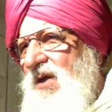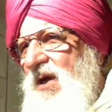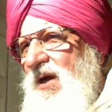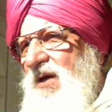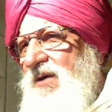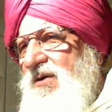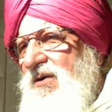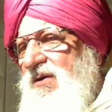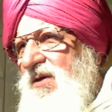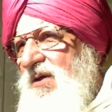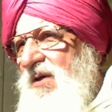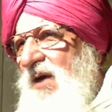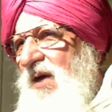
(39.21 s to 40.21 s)
And
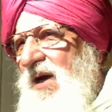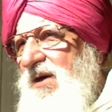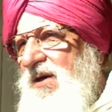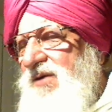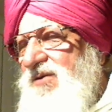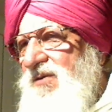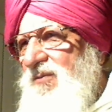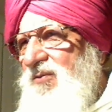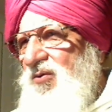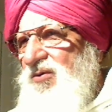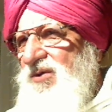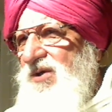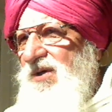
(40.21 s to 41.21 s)
end is
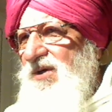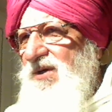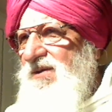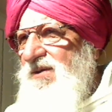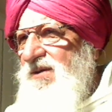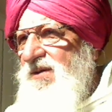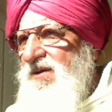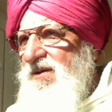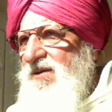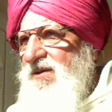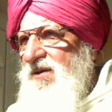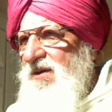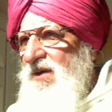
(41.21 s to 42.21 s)
approaching
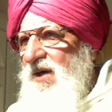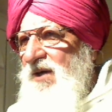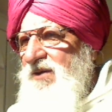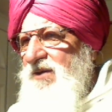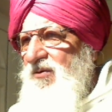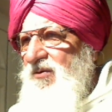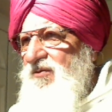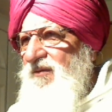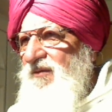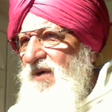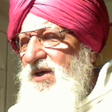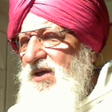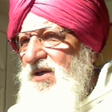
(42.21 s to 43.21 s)
and those
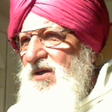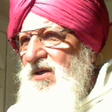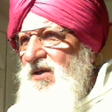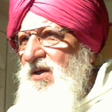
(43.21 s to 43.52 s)
very